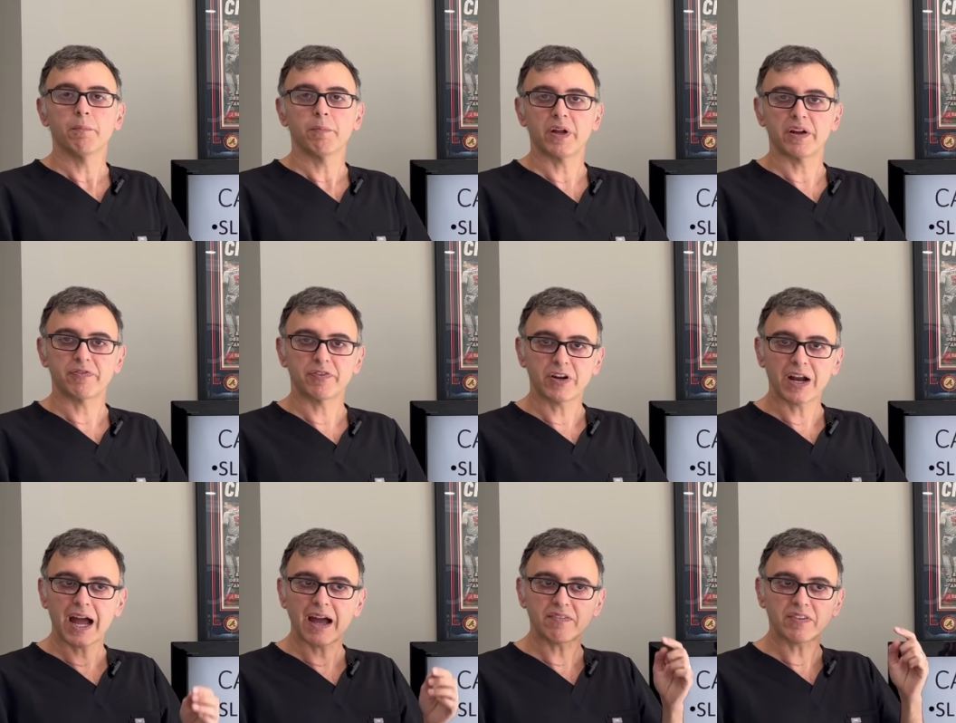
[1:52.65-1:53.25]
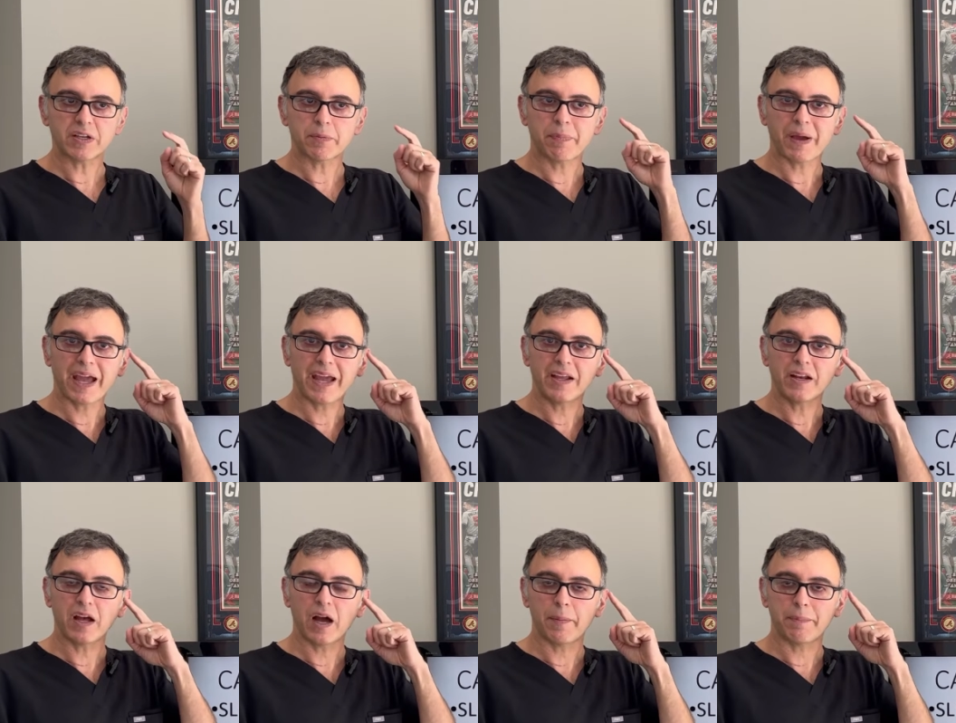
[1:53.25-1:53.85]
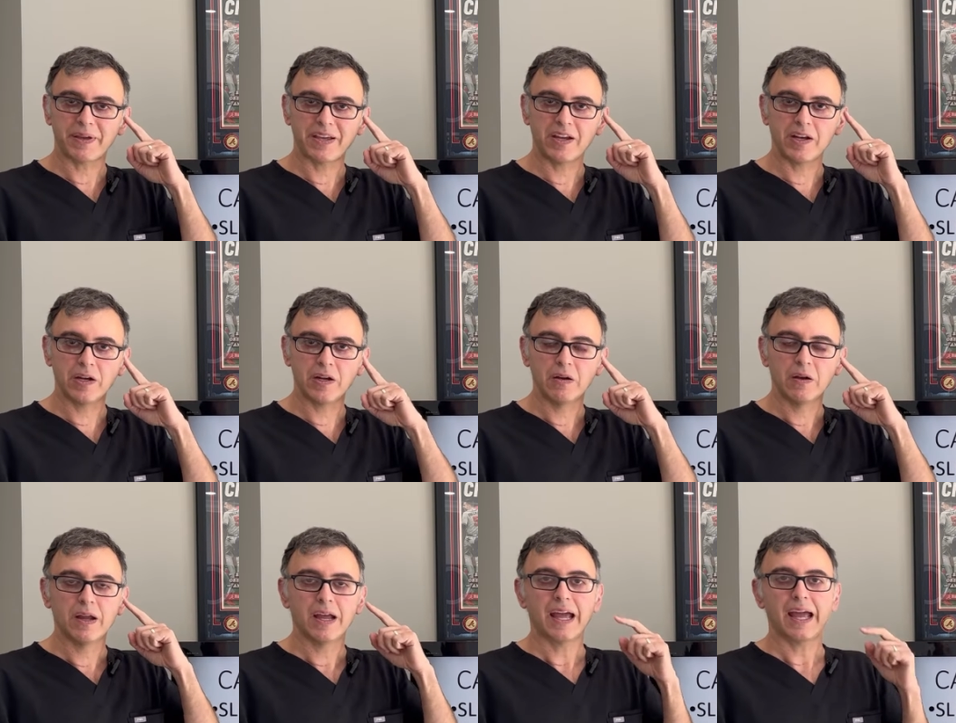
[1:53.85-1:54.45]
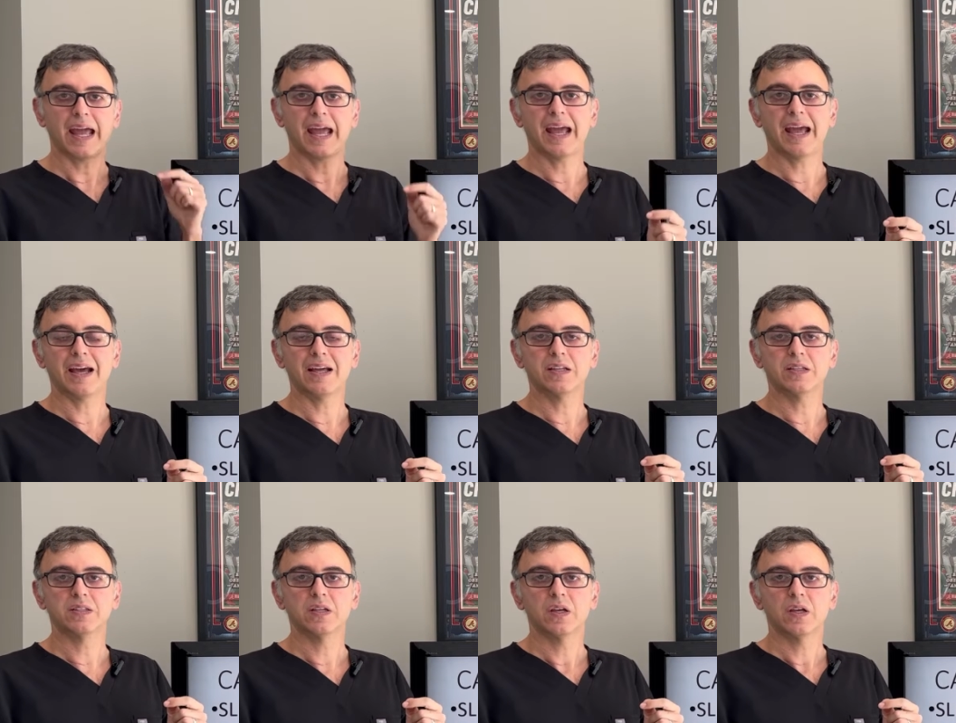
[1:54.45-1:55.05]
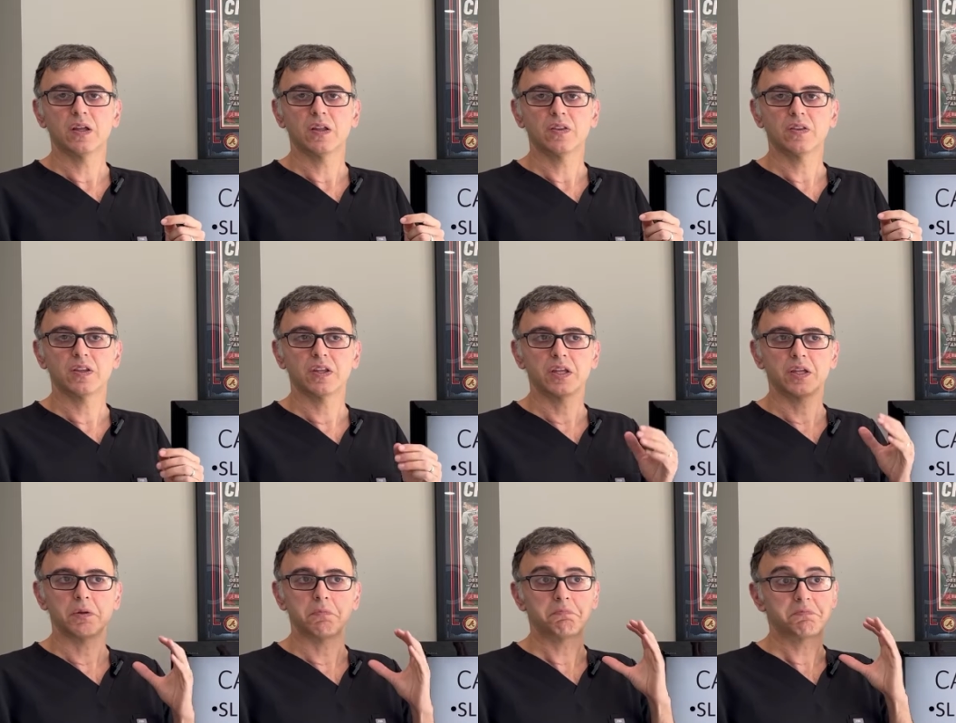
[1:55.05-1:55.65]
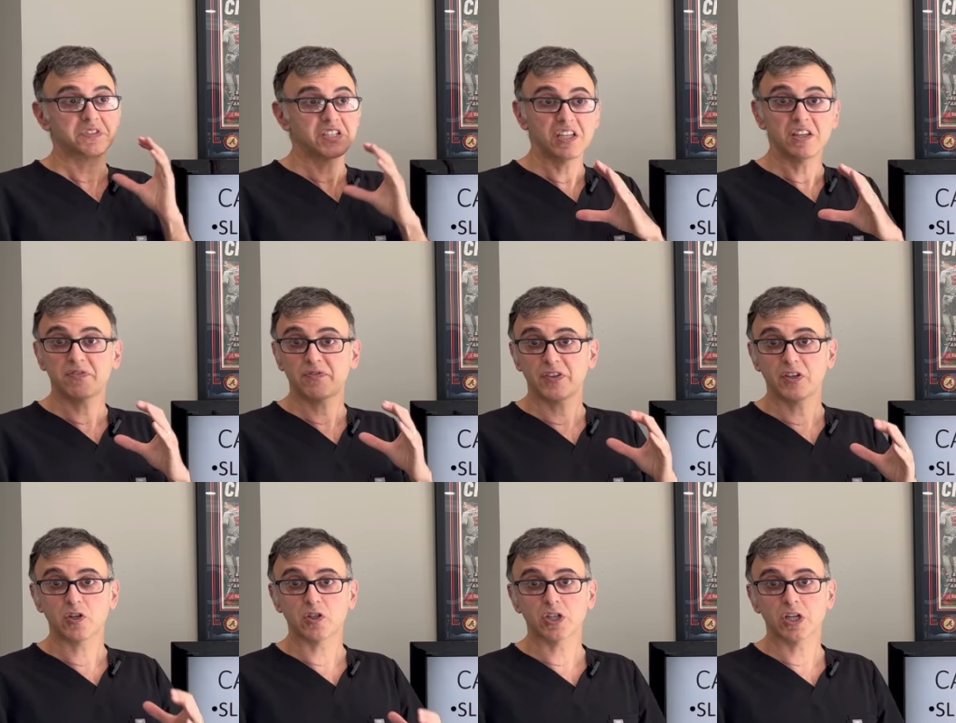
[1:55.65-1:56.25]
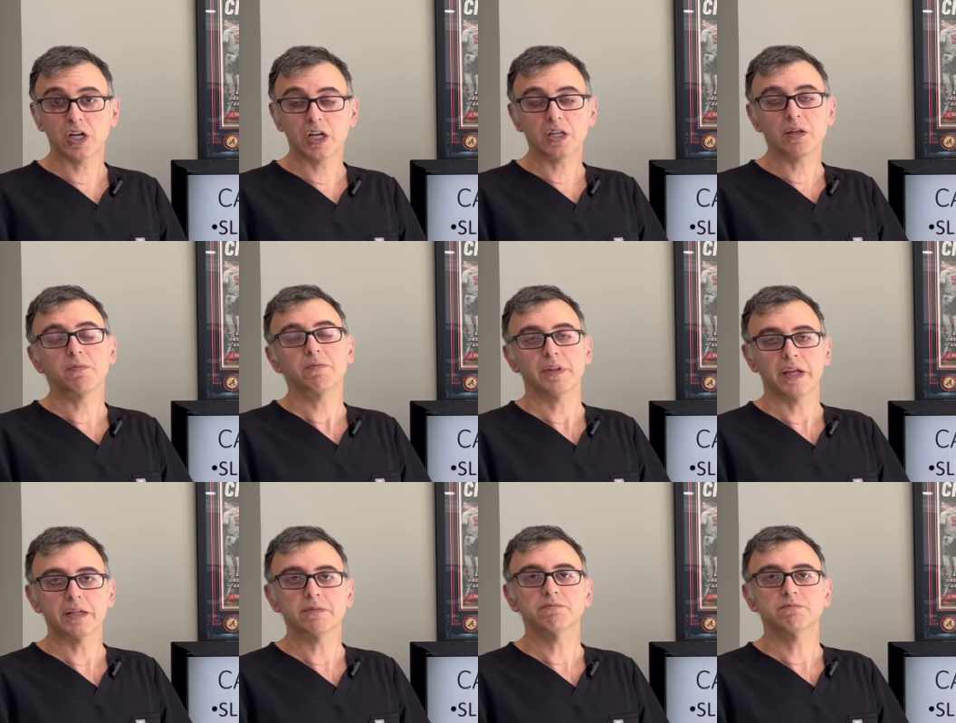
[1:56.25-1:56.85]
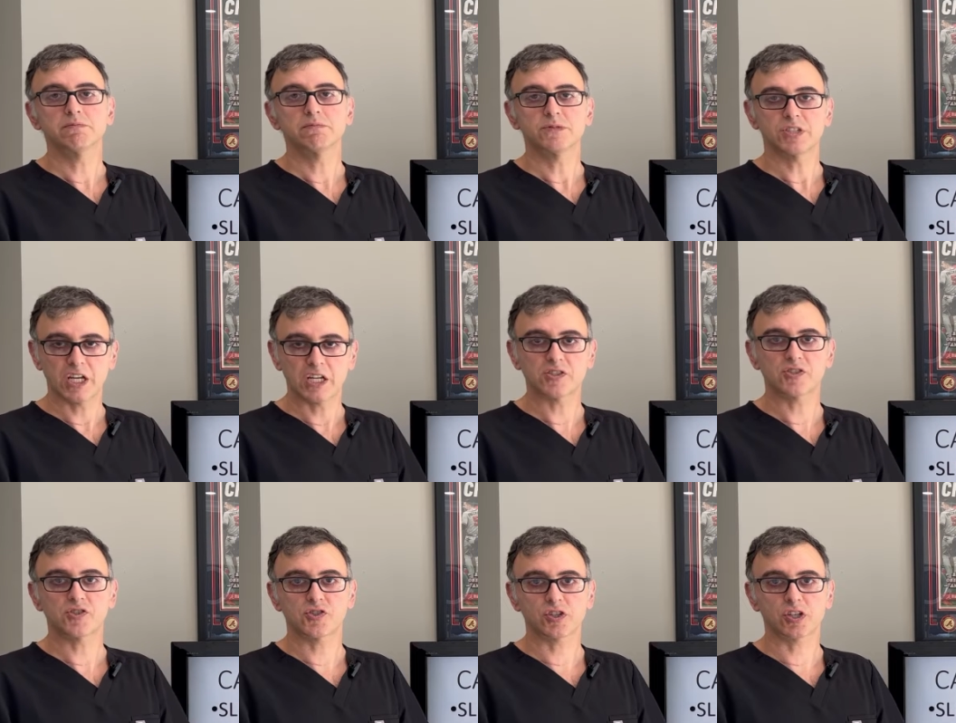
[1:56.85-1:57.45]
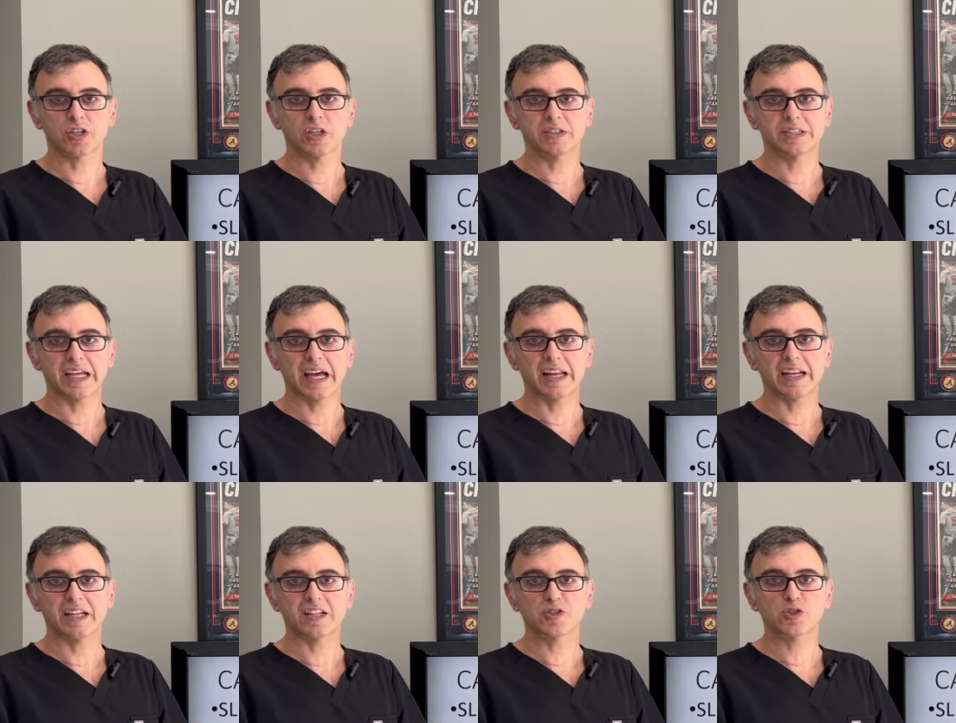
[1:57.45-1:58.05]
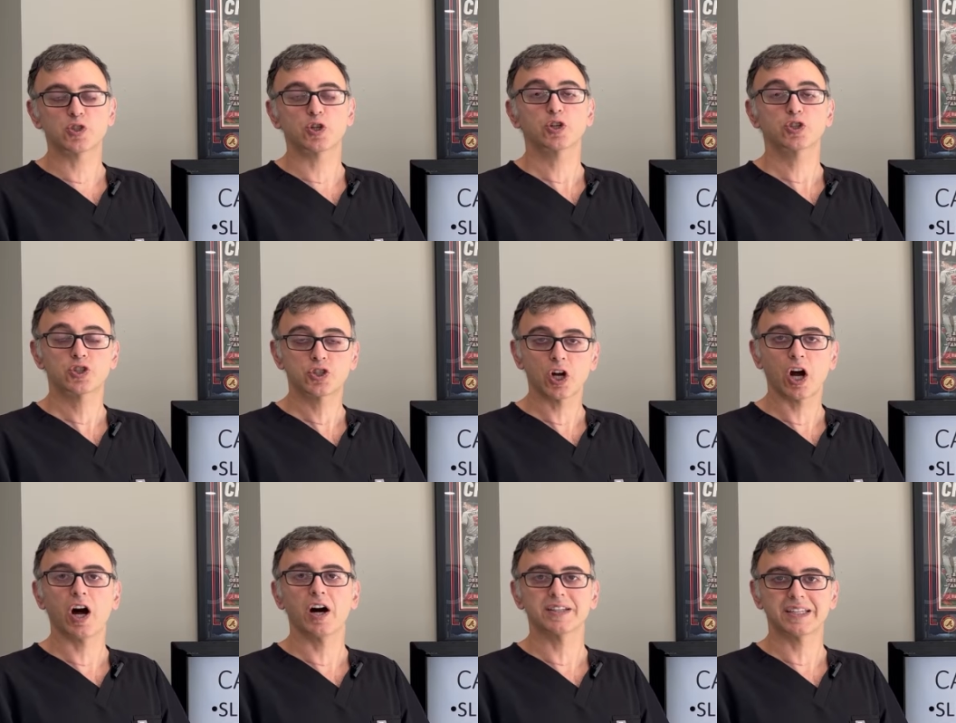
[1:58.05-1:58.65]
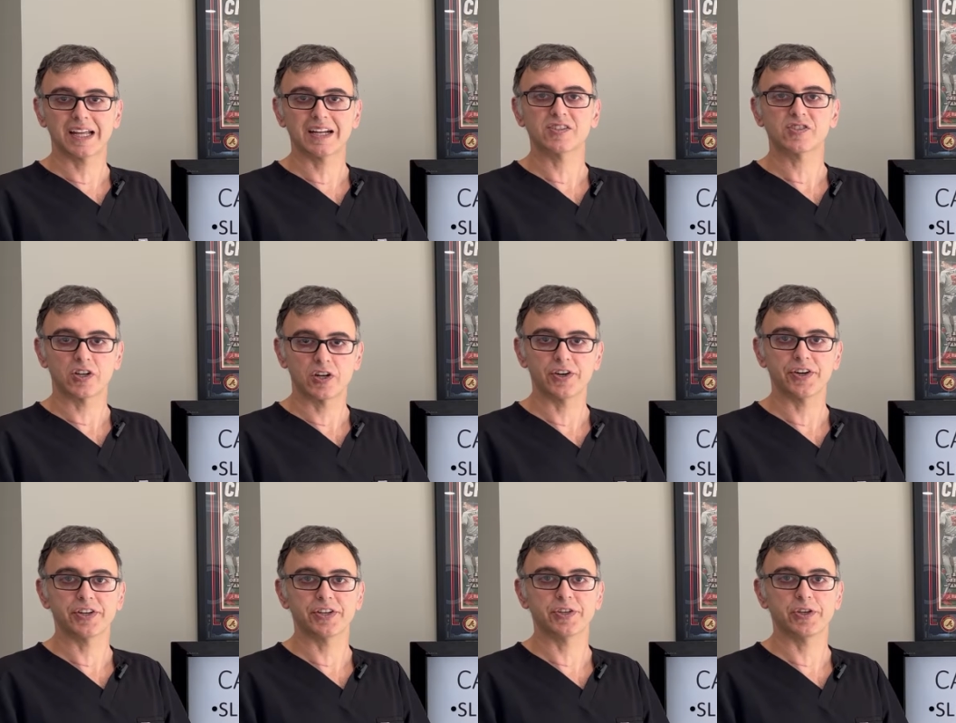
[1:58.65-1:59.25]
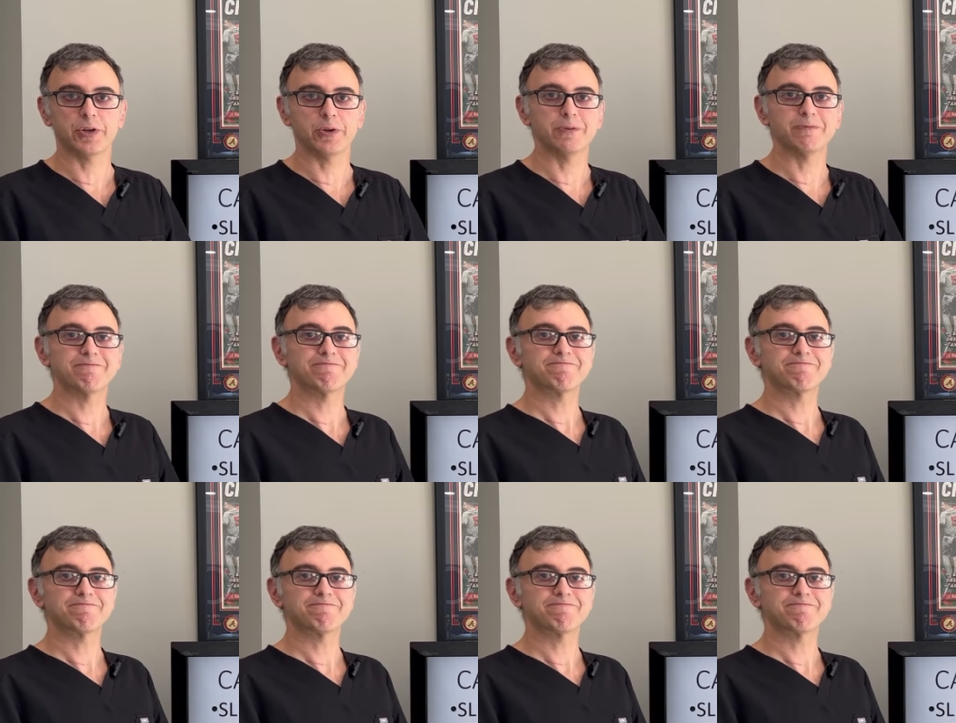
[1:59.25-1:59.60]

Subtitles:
But if you're having pain up here and the teeth feel good, then chances are good that it's your jaw that is hurting you.